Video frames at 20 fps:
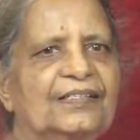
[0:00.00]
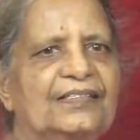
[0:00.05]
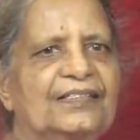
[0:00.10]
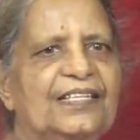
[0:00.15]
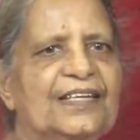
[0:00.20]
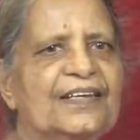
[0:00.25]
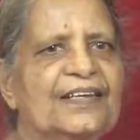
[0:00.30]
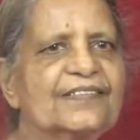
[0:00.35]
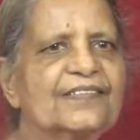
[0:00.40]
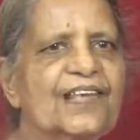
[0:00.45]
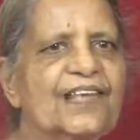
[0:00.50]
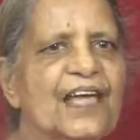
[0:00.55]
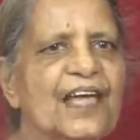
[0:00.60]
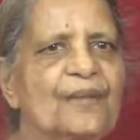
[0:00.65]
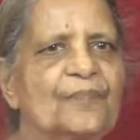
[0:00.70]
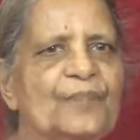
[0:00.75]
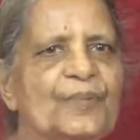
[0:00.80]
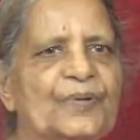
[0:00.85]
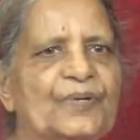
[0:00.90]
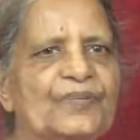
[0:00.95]
things
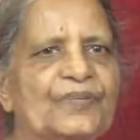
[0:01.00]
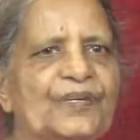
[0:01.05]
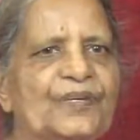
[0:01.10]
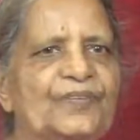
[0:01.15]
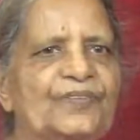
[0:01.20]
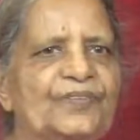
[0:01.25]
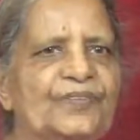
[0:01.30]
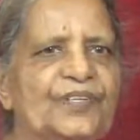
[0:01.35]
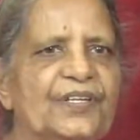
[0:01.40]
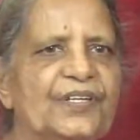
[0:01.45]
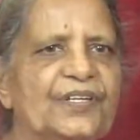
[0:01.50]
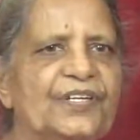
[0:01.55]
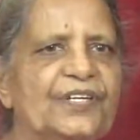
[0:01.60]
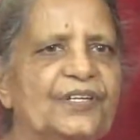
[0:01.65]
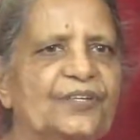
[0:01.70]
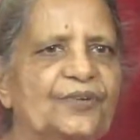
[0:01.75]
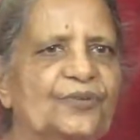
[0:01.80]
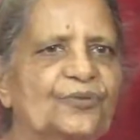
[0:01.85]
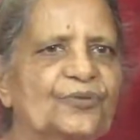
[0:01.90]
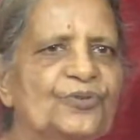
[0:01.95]
happen
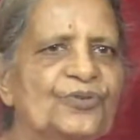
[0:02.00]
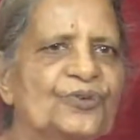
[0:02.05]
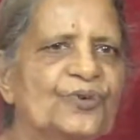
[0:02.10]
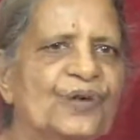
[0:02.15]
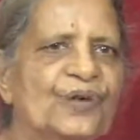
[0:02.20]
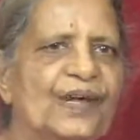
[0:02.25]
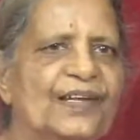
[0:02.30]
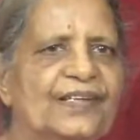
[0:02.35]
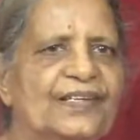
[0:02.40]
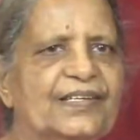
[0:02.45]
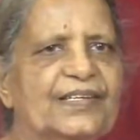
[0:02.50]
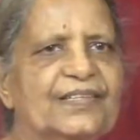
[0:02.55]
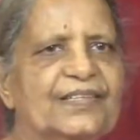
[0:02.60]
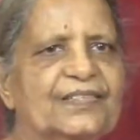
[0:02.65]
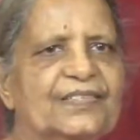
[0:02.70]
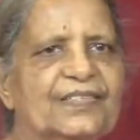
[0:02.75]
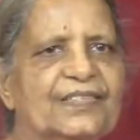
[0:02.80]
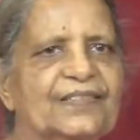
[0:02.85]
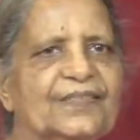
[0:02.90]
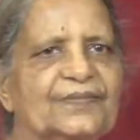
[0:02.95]
contrary to your
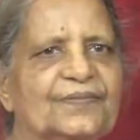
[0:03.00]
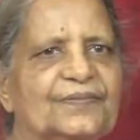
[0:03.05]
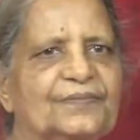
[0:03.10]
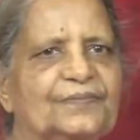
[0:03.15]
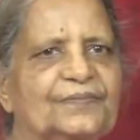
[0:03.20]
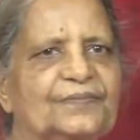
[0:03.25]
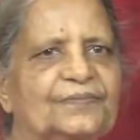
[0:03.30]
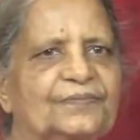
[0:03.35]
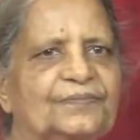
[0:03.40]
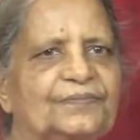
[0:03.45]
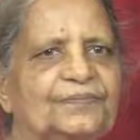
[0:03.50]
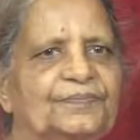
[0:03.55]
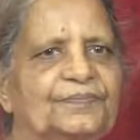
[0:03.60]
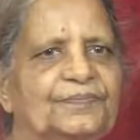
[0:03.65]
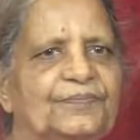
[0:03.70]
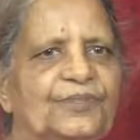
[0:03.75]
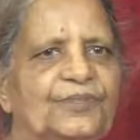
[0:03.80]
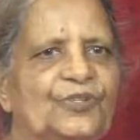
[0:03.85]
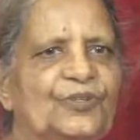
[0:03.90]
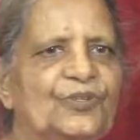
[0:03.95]
ideas,
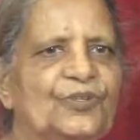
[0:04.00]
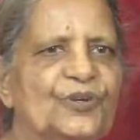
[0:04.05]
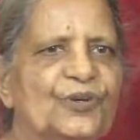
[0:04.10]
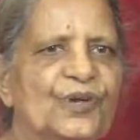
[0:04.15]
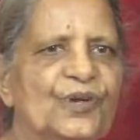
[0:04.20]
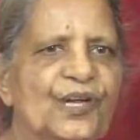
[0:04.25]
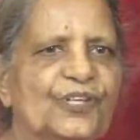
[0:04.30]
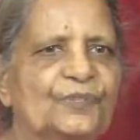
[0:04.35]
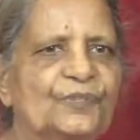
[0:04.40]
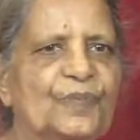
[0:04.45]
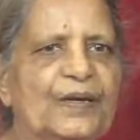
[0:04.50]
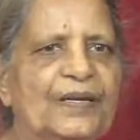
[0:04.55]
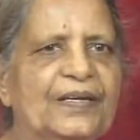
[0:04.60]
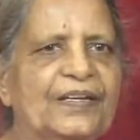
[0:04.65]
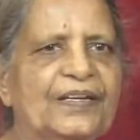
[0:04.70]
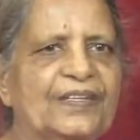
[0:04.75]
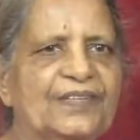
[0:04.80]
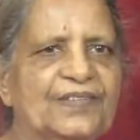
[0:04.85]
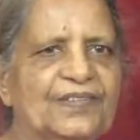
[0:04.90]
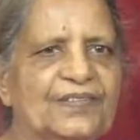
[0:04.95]
to your
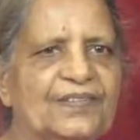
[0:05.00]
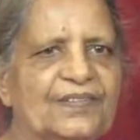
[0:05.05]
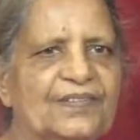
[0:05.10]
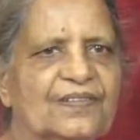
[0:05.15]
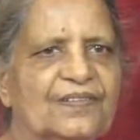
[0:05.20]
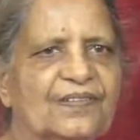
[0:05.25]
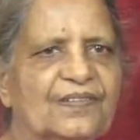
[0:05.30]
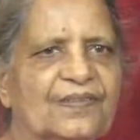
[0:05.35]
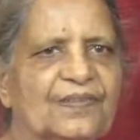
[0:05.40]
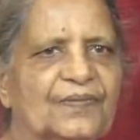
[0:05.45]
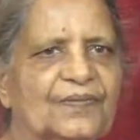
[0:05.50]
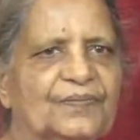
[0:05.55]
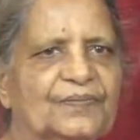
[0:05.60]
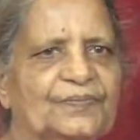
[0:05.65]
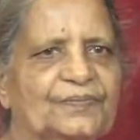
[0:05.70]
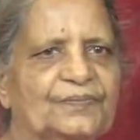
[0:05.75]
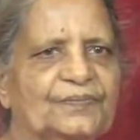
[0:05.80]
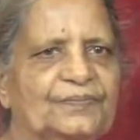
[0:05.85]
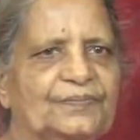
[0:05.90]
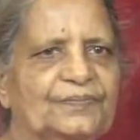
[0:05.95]
expectations.
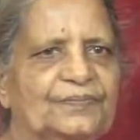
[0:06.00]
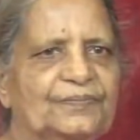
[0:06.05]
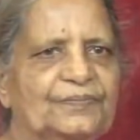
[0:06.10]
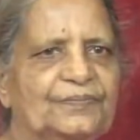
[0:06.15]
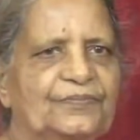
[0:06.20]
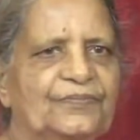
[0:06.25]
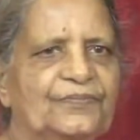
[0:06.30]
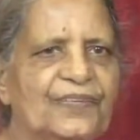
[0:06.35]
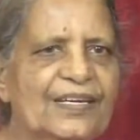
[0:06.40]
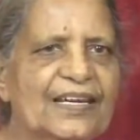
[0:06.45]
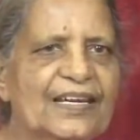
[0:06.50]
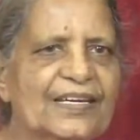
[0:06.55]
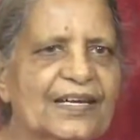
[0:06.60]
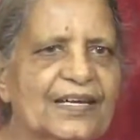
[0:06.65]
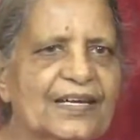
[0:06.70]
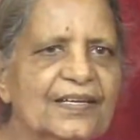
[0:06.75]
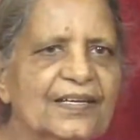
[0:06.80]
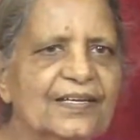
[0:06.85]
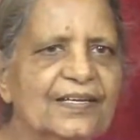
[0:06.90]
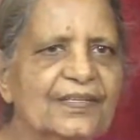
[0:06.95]
We get
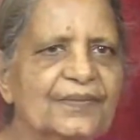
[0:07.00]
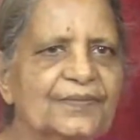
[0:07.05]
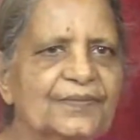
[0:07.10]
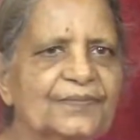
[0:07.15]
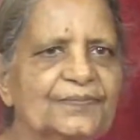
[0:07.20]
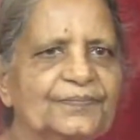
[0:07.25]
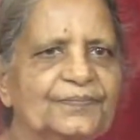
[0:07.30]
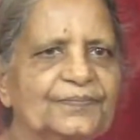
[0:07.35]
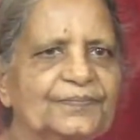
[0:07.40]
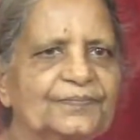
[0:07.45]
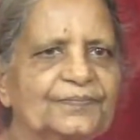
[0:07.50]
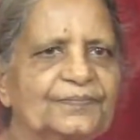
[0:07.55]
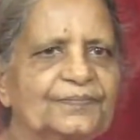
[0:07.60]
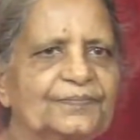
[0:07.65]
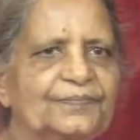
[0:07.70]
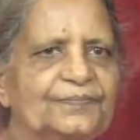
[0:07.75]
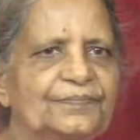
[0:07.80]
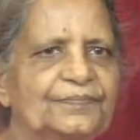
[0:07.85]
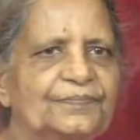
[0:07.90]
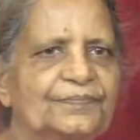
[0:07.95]
angry,
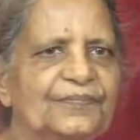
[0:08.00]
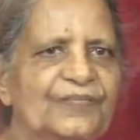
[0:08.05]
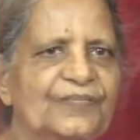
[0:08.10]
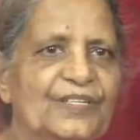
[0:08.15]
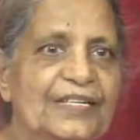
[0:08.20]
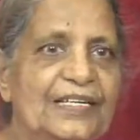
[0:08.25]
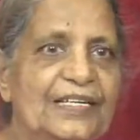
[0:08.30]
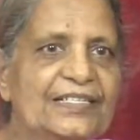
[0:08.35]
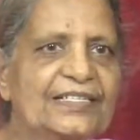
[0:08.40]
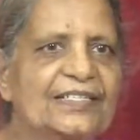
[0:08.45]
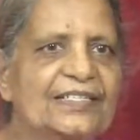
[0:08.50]
we get